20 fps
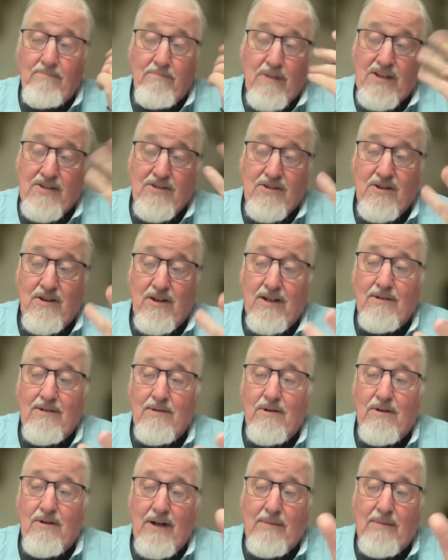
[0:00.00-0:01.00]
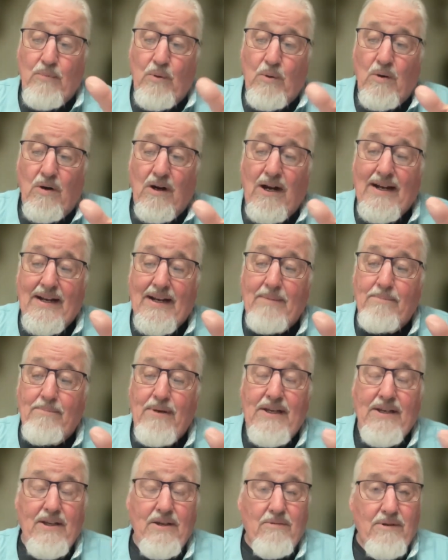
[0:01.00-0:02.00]
It's clearer and more
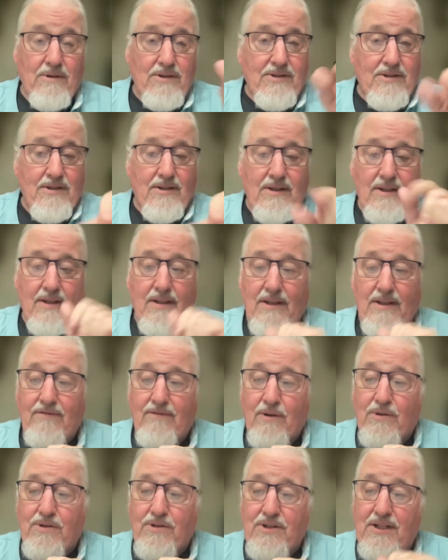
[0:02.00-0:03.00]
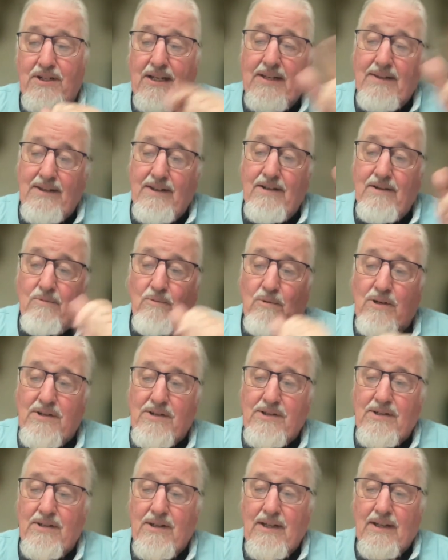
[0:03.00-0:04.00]
unambiguous in verse 10
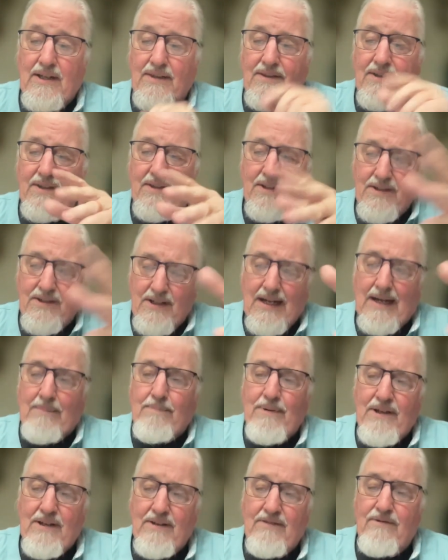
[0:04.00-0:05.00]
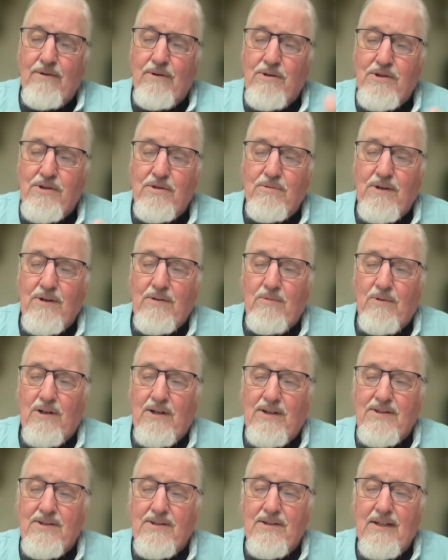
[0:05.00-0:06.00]
than the topic in verse 3
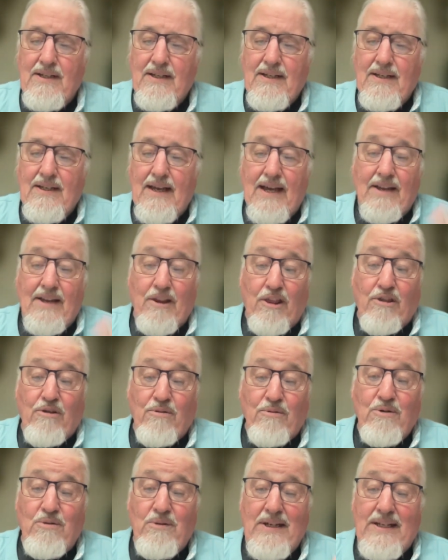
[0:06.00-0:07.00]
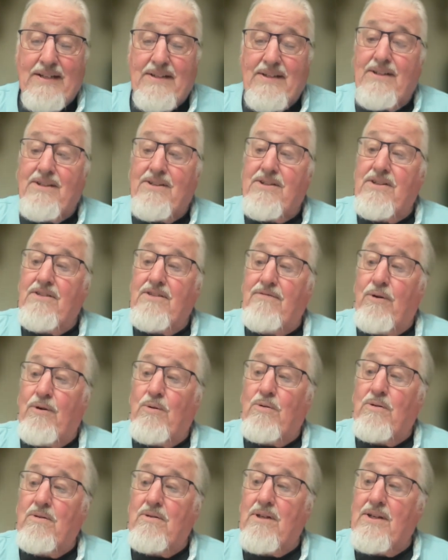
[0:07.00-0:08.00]
was. And through it is the
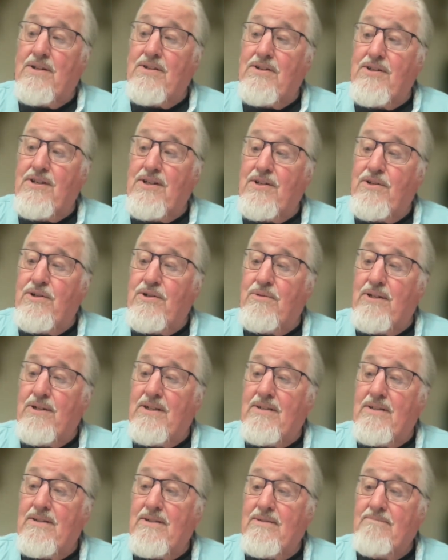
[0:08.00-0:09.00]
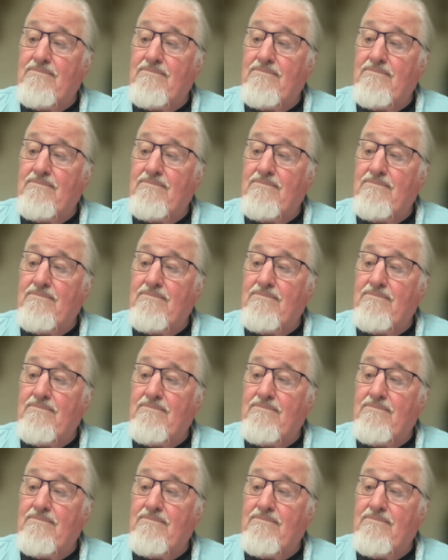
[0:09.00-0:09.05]
focal constituent.